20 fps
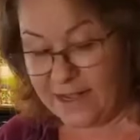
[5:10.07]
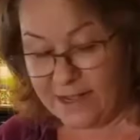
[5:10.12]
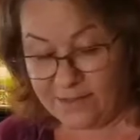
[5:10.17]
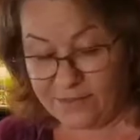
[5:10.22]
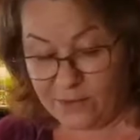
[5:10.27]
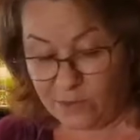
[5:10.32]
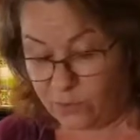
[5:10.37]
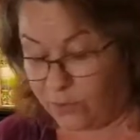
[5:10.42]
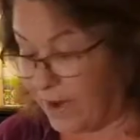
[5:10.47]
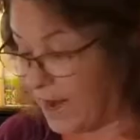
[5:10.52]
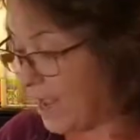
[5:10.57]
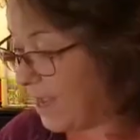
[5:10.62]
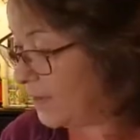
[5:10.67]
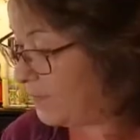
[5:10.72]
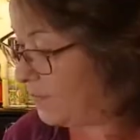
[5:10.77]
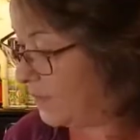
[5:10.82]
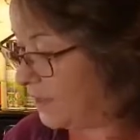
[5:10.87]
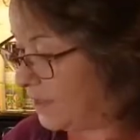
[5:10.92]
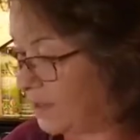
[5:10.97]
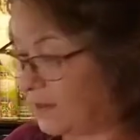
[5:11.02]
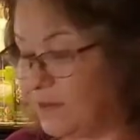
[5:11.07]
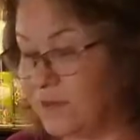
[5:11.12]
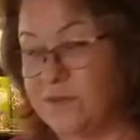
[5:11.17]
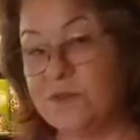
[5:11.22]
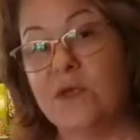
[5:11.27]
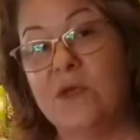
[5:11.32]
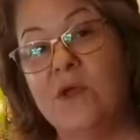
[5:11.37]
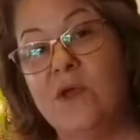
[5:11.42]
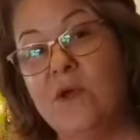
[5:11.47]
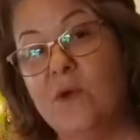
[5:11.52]
on the rack
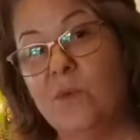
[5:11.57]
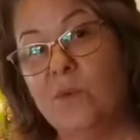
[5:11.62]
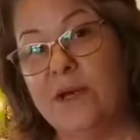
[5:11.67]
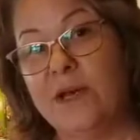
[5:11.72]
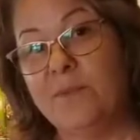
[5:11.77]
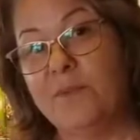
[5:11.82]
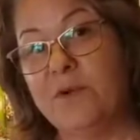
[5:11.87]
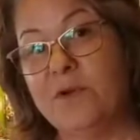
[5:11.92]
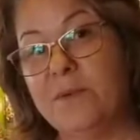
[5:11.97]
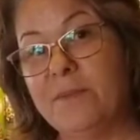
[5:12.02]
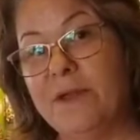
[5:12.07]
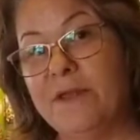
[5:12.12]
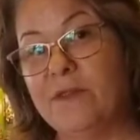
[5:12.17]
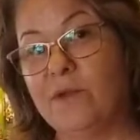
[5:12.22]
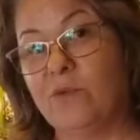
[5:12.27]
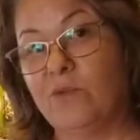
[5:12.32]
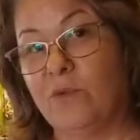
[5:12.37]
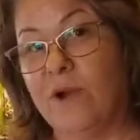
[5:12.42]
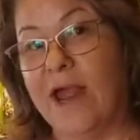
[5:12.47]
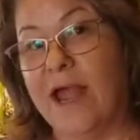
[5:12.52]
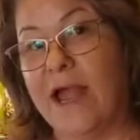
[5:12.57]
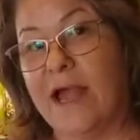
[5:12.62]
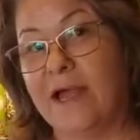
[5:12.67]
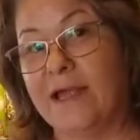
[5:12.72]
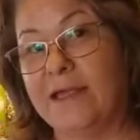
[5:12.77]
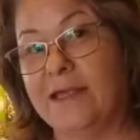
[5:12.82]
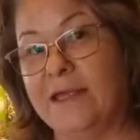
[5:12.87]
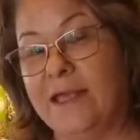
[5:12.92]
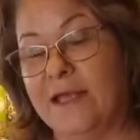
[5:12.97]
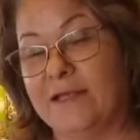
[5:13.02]
because when I put them on the
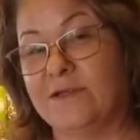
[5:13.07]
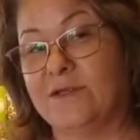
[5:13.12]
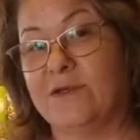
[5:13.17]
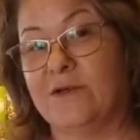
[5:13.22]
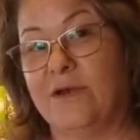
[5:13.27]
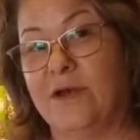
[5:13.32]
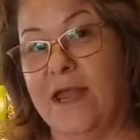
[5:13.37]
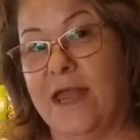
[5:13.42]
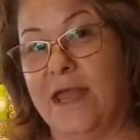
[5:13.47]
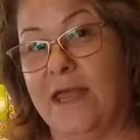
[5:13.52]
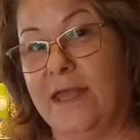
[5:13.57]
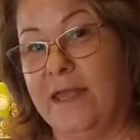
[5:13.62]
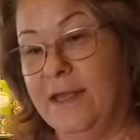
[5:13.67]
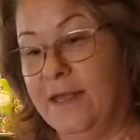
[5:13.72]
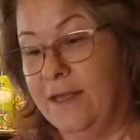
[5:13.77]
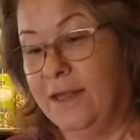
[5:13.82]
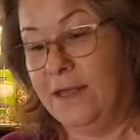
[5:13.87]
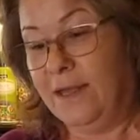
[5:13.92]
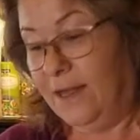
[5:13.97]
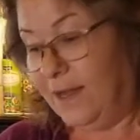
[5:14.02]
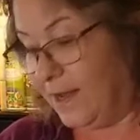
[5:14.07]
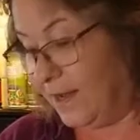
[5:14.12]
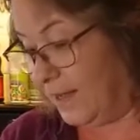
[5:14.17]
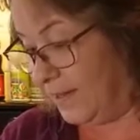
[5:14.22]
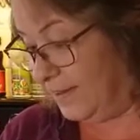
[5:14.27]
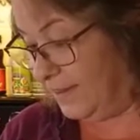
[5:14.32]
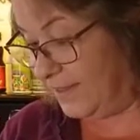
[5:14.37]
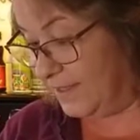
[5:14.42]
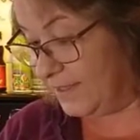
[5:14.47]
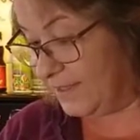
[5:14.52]
rack yesterday,
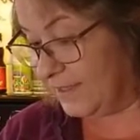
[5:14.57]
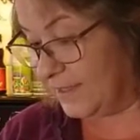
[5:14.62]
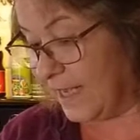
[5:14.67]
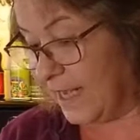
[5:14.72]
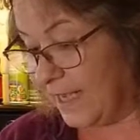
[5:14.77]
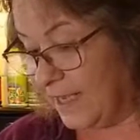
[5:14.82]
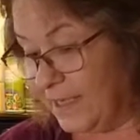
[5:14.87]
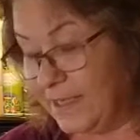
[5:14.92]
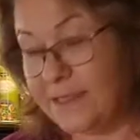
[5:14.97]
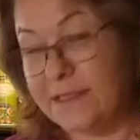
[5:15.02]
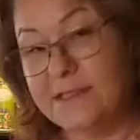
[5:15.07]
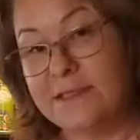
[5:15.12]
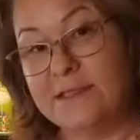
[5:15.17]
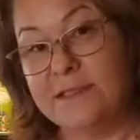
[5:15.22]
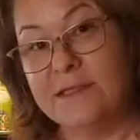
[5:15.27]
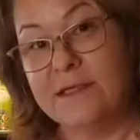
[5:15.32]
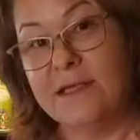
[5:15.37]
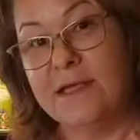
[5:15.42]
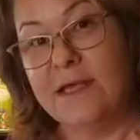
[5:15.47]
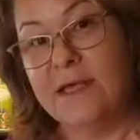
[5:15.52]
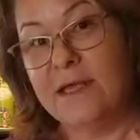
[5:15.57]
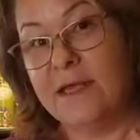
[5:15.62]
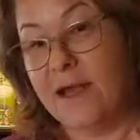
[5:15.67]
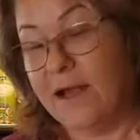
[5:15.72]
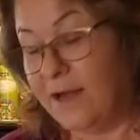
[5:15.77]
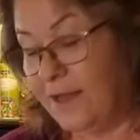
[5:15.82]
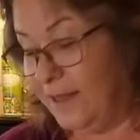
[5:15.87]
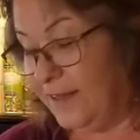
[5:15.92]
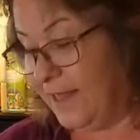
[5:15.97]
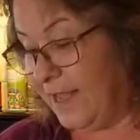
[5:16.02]
this size,
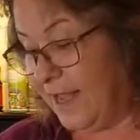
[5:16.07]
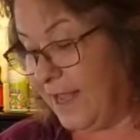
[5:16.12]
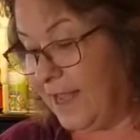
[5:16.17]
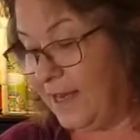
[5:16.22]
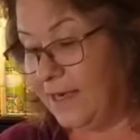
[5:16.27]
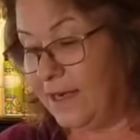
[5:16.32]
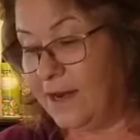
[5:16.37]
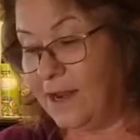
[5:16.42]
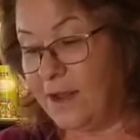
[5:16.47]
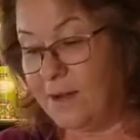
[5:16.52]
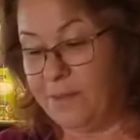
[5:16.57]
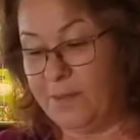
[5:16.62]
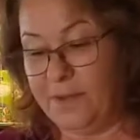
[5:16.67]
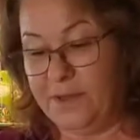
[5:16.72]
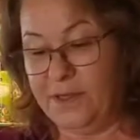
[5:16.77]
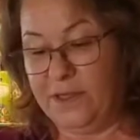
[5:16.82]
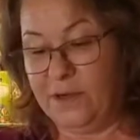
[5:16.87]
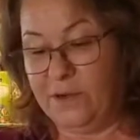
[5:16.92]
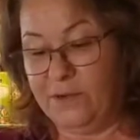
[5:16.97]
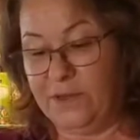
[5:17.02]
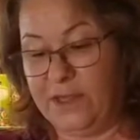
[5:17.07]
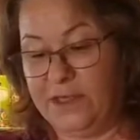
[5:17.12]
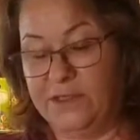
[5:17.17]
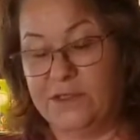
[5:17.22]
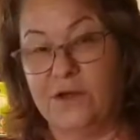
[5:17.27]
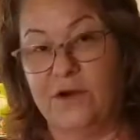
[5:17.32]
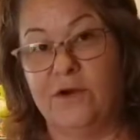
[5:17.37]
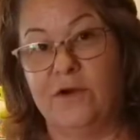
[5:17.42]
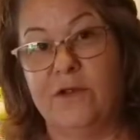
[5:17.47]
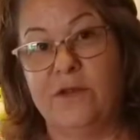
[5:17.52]
they end up, they
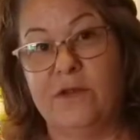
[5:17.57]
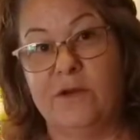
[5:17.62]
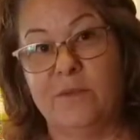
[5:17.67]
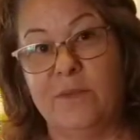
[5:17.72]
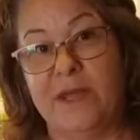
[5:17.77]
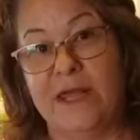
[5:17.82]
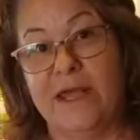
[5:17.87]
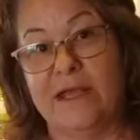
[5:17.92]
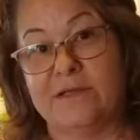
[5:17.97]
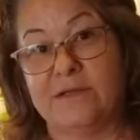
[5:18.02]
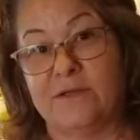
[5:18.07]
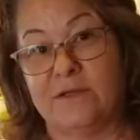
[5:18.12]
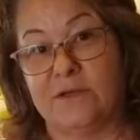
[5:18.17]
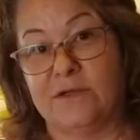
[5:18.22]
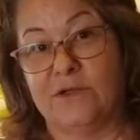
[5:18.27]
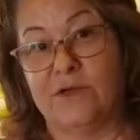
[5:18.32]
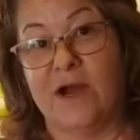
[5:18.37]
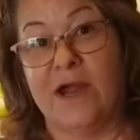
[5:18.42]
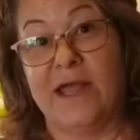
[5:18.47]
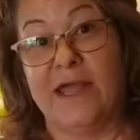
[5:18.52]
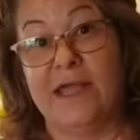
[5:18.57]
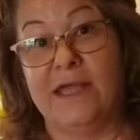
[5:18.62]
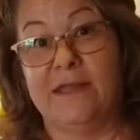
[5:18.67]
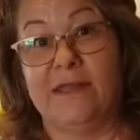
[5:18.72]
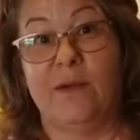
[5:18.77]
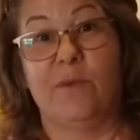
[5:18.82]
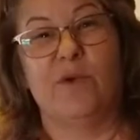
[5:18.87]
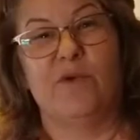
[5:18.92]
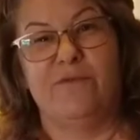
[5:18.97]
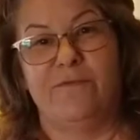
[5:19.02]
turn a little bit as they're drying
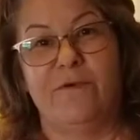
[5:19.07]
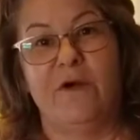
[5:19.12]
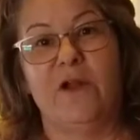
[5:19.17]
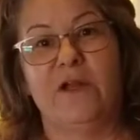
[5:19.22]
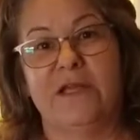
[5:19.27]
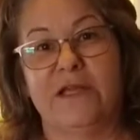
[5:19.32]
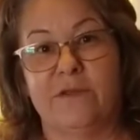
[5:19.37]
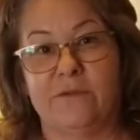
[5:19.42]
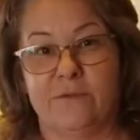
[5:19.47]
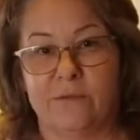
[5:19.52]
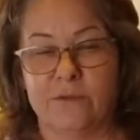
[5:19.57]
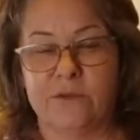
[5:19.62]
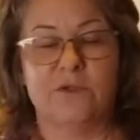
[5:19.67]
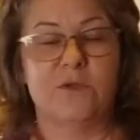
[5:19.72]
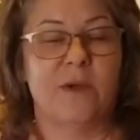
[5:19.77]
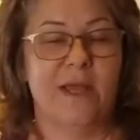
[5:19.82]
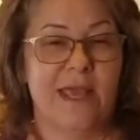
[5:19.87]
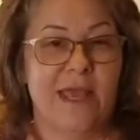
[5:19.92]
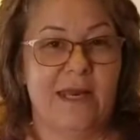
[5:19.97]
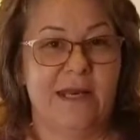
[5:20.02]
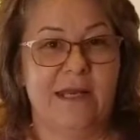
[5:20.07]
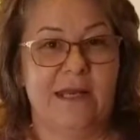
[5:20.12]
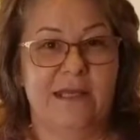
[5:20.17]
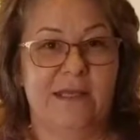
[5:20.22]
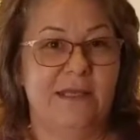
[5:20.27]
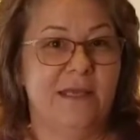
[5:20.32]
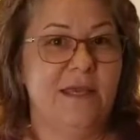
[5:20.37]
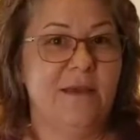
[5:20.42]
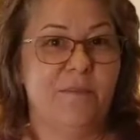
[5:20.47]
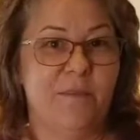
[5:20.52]
and they were falling through, so I had to
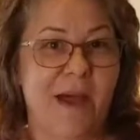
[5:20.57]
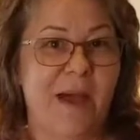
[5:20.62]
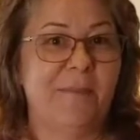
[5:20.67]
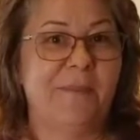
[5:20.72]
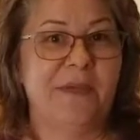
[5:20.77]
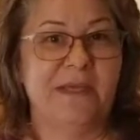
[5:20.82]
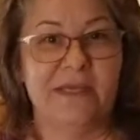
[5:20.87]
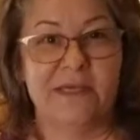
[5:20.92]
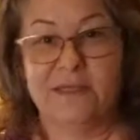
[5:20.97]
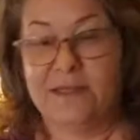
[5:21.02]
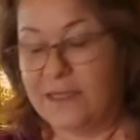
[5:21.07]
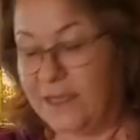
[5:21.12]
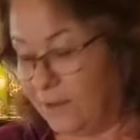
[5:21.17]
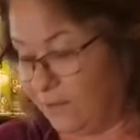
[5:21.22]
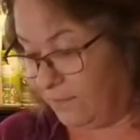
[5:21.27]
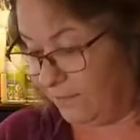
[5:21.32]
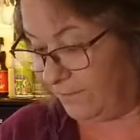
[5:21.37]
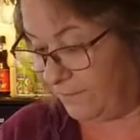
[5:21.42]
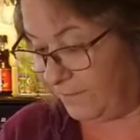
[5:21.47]
keep popping in there and